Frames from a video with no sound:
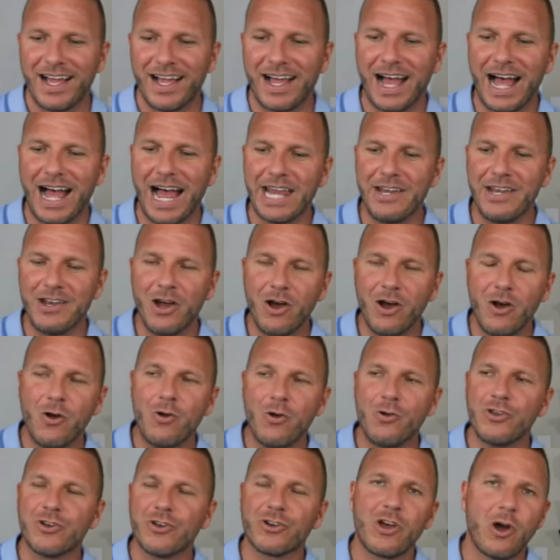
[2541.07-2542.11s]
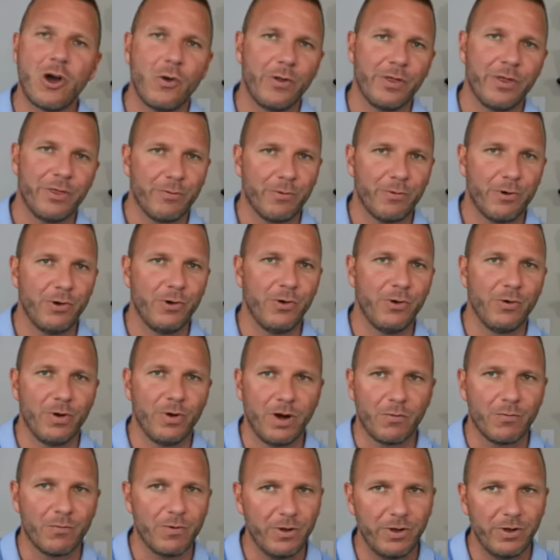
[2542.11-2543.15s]
I know you're going through
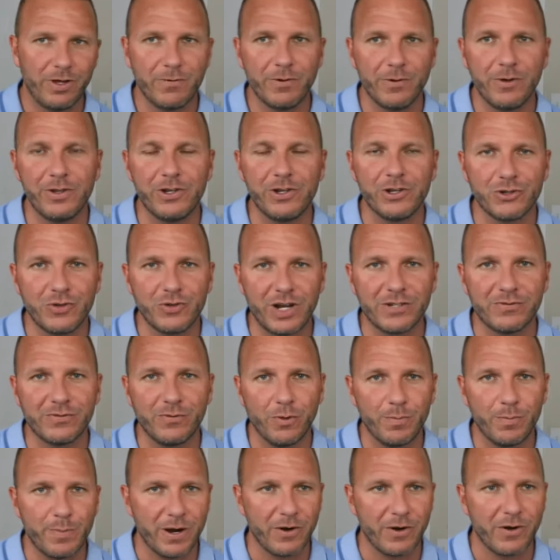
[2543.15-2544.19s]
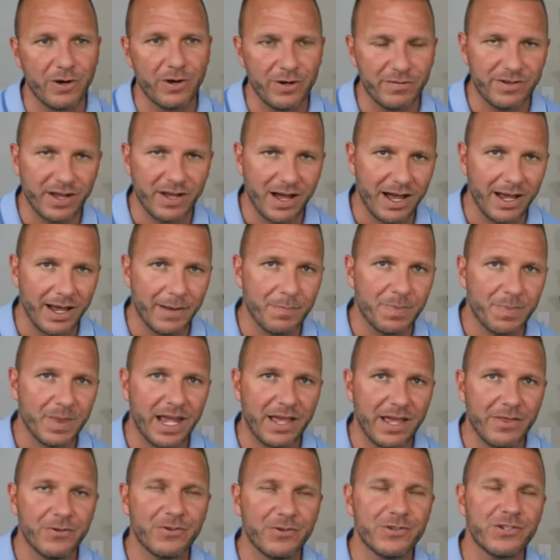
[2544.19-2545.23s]
a really, really stressful period of time,
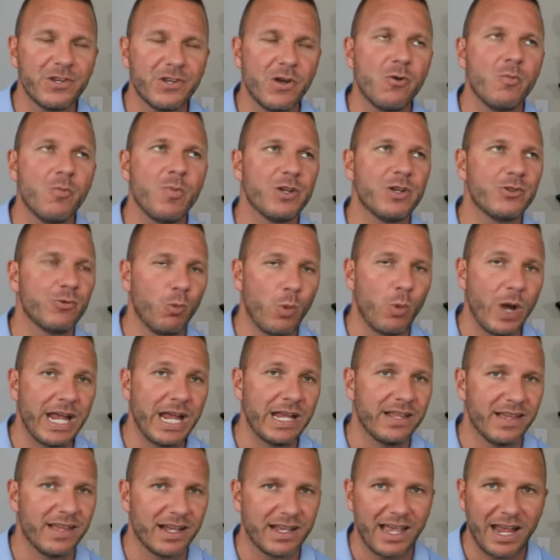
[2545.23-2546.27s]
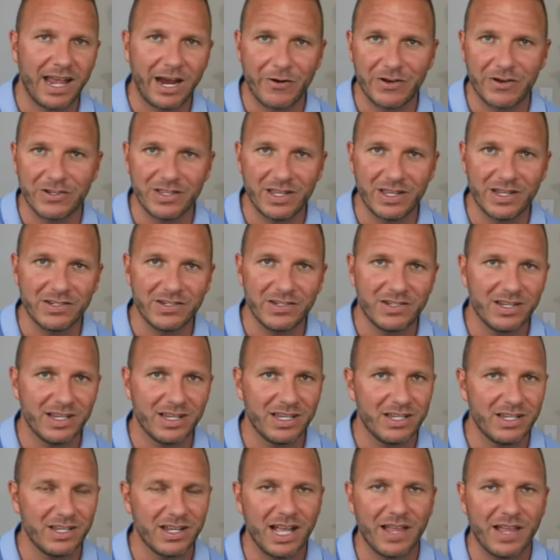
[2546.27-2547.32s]
and there's so much weight that carries this.
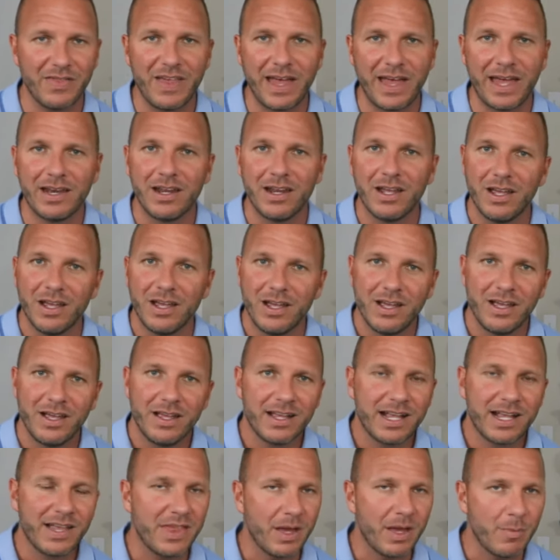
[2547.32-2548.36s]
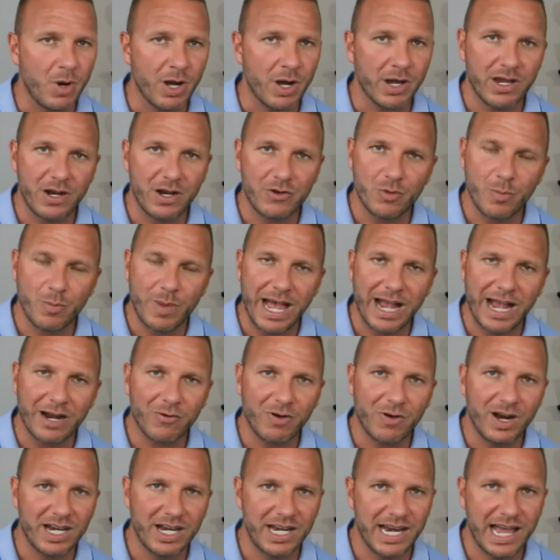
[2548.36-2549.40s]
You got that monkey on your back
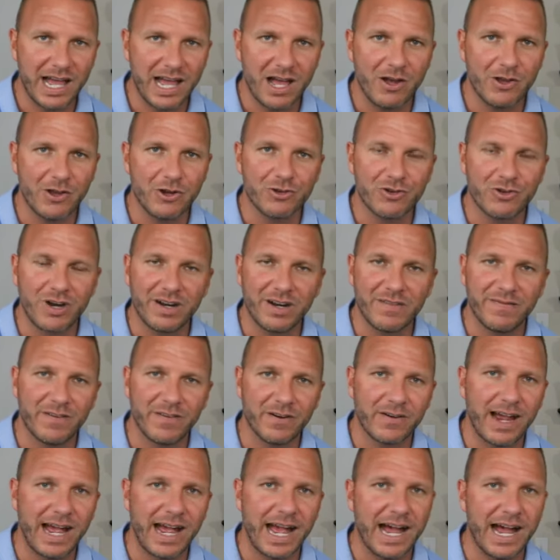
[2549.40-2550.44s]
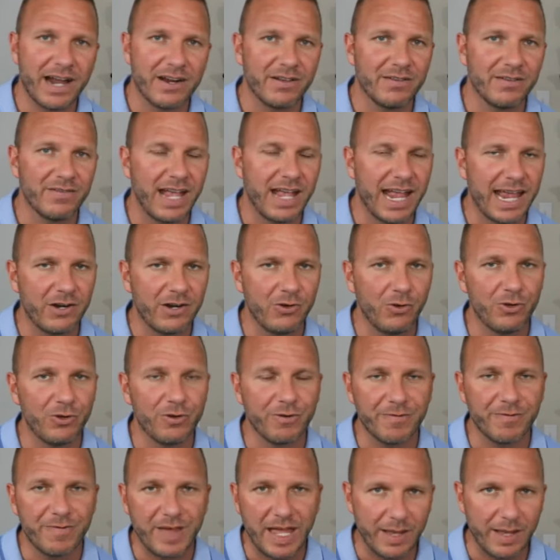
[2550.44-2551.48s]
right now. You're trying to figure out how to handle your
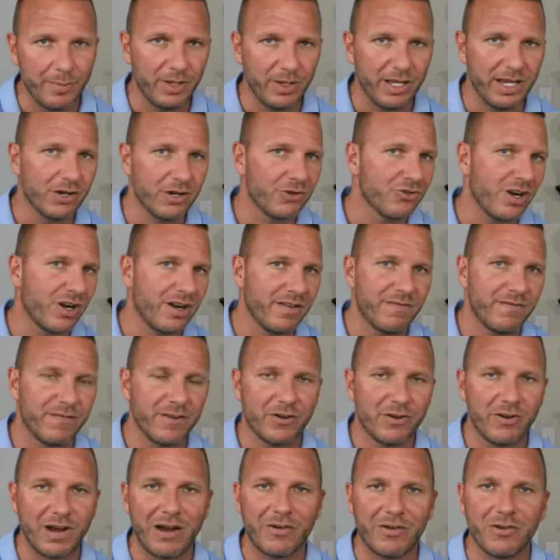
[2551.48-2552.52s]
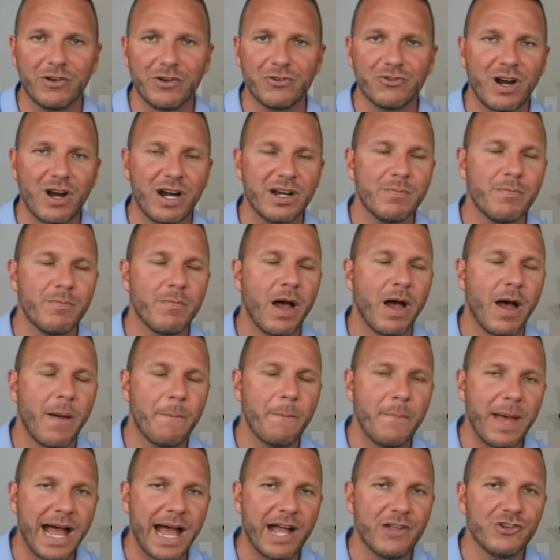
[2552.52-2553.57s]
family. You're trying to
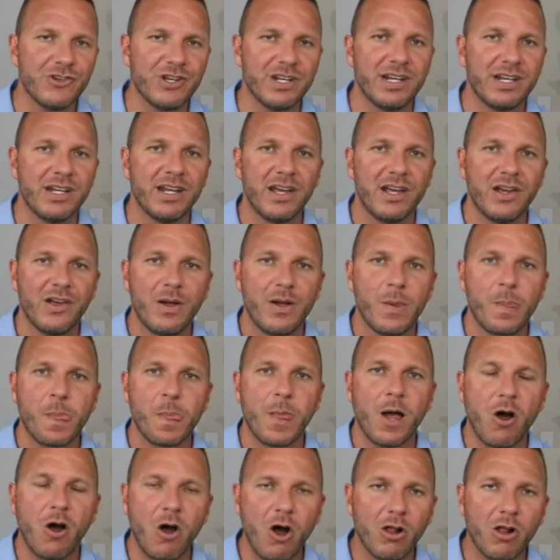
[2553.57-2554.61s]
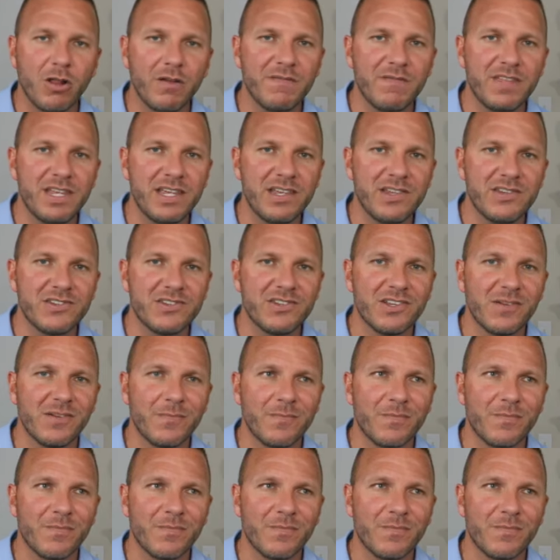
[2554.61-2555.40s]
imagine all of these